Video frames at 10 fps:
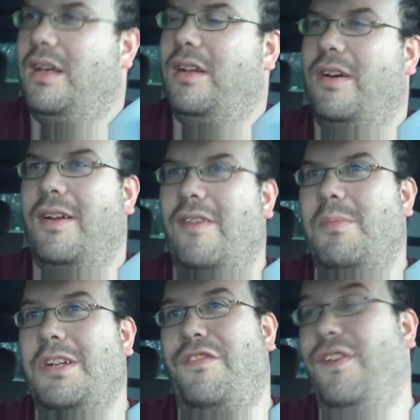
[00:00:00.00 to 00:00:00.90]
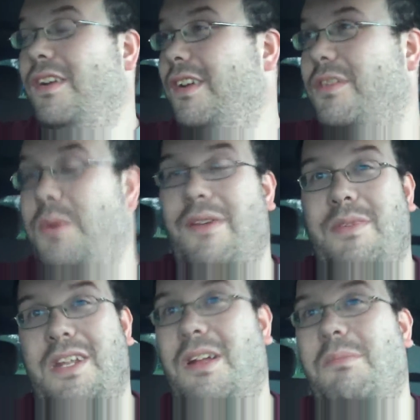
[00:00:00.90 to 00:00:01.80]
I know I don't have much footage. We
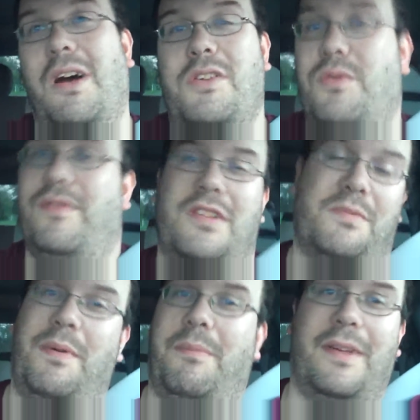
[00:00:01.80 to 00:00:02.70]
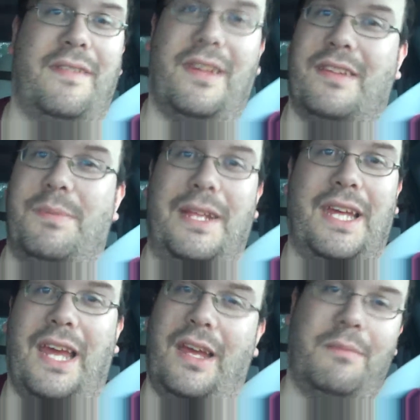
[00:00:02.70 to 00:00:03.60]
haven't done much. We've just been busy. It's been
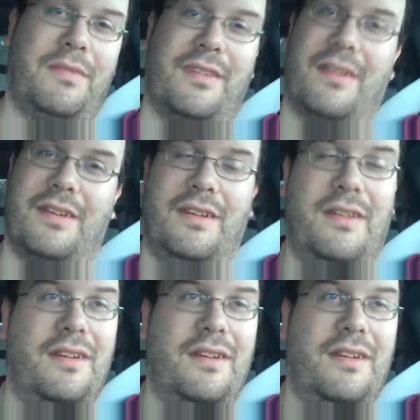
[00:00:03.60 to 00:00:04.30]
games and